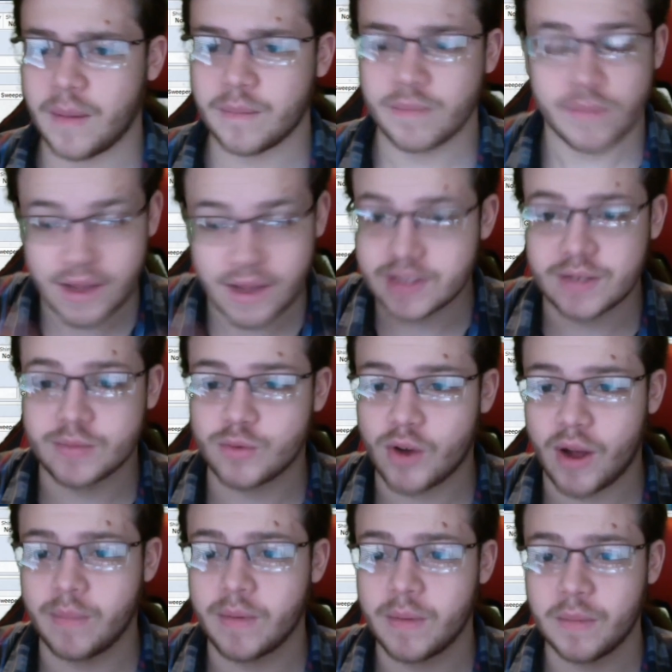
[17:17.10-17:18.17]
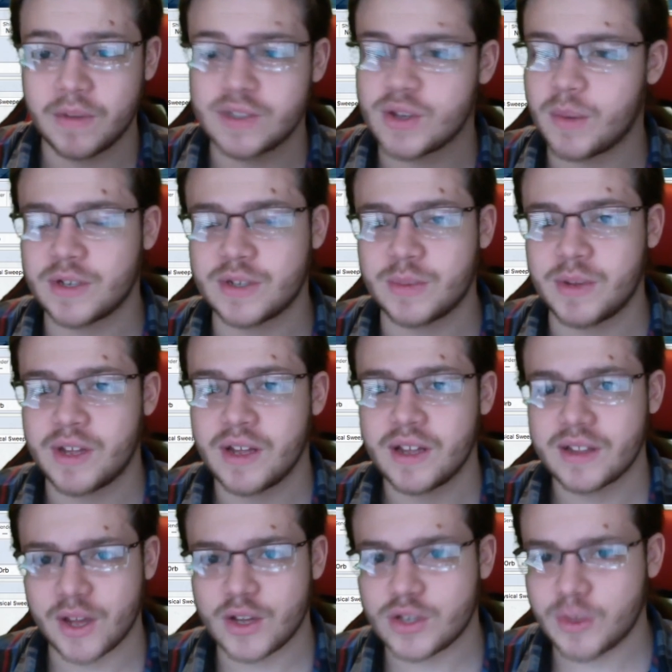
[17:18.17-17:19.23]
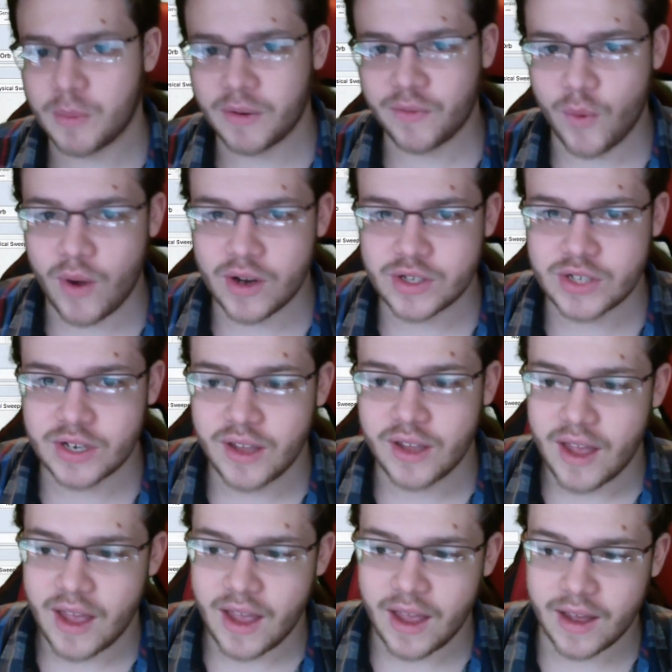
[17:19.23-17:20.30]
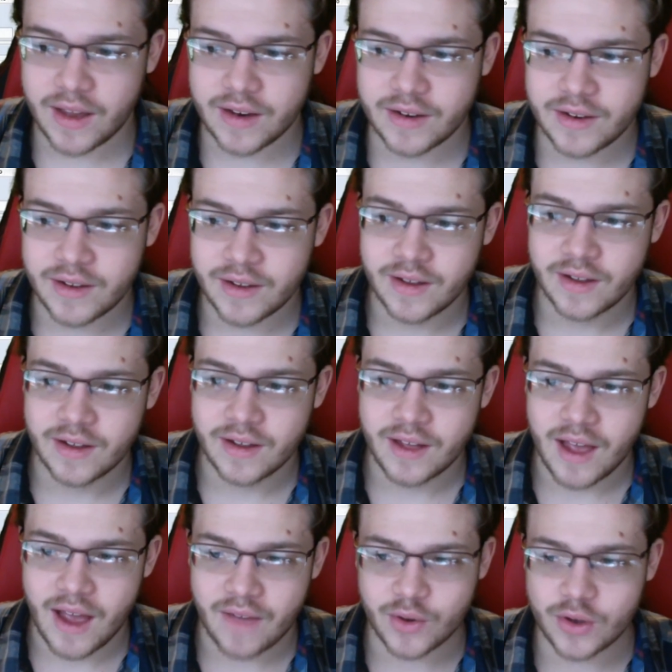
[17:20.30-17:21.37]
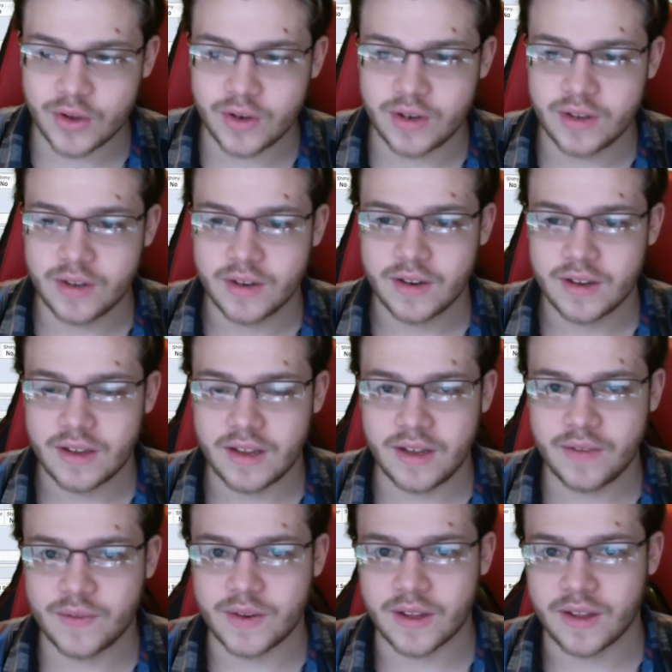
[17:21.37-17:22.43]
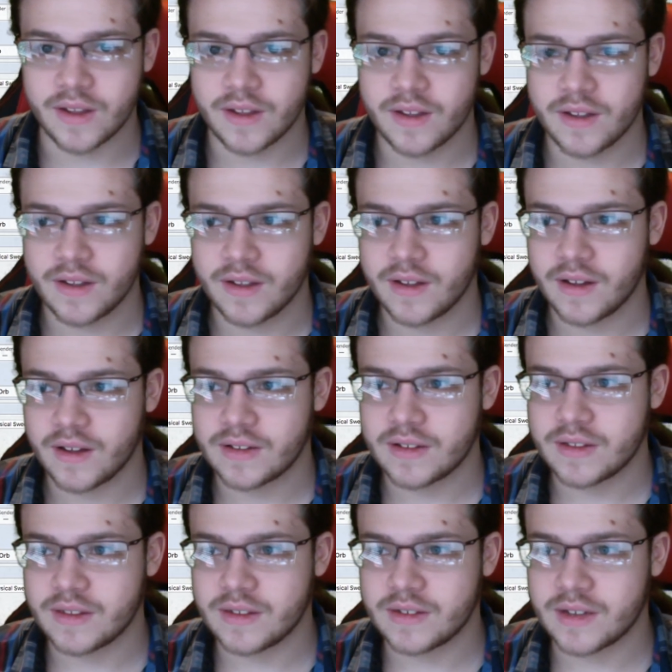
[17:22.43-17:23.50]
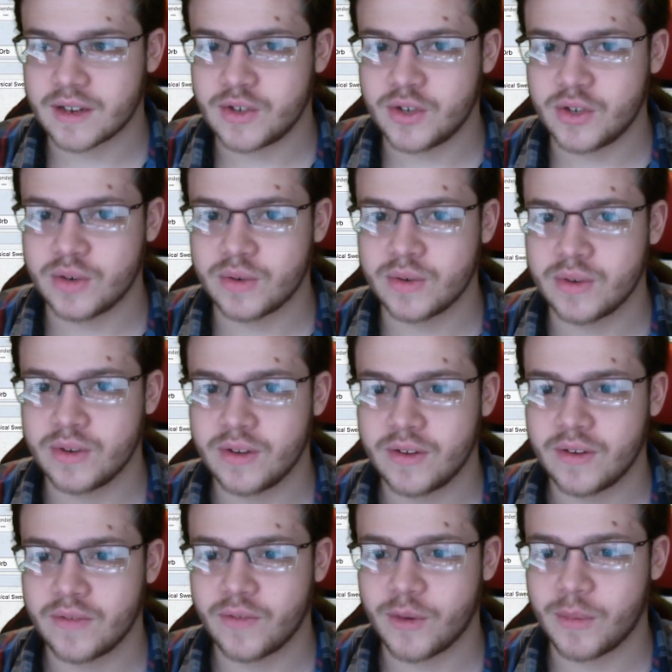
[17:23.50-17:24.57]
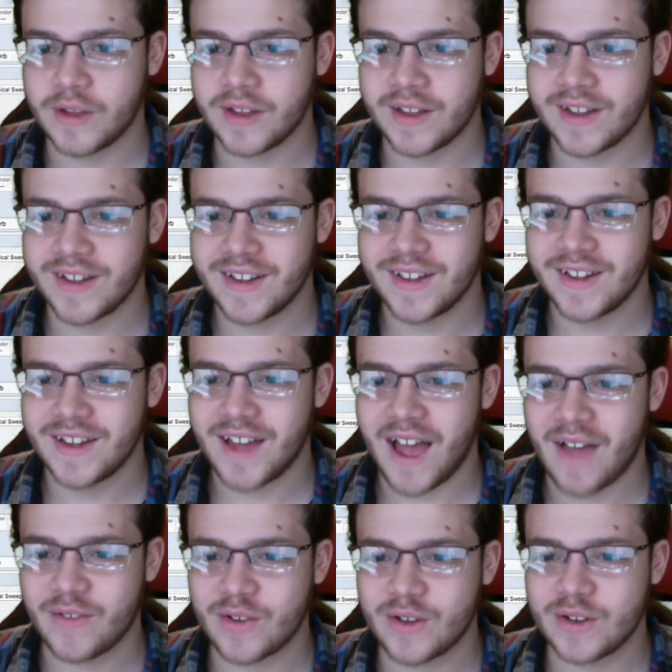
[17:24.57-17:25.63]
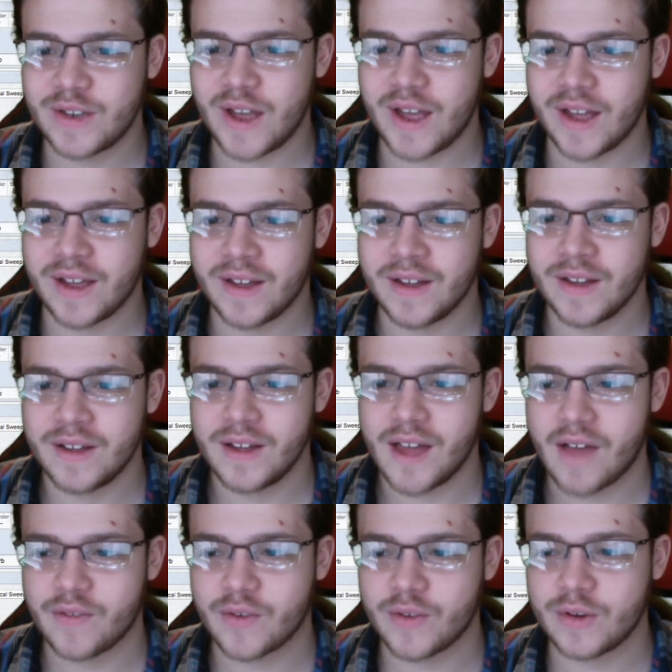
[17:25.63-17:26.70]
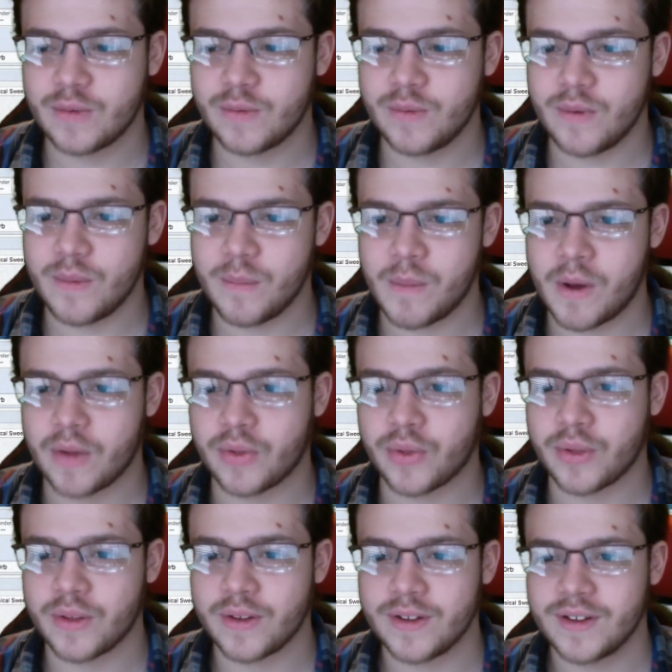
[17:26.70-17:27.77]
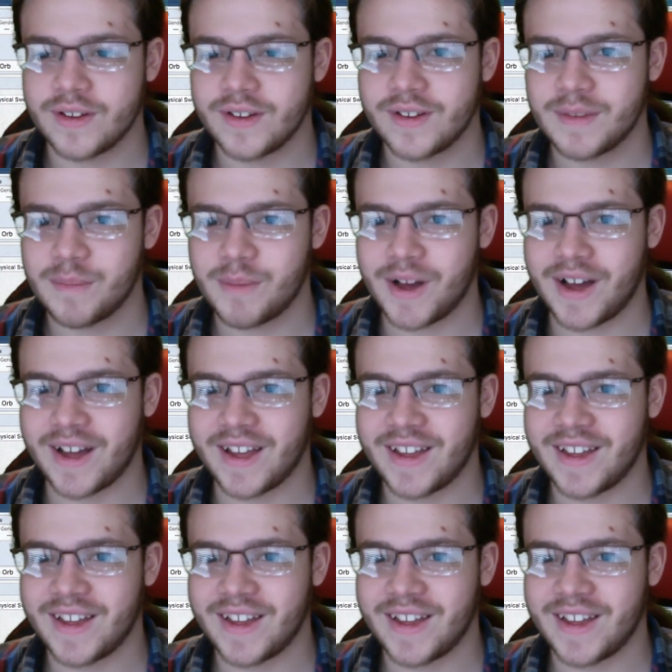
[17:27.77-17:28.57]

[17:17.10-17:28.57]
Like and subscribe. It means so much to me. Thank you so much for watching, and have a good evening. It's like 2 for me. Have a good day. Have a good month. Bye.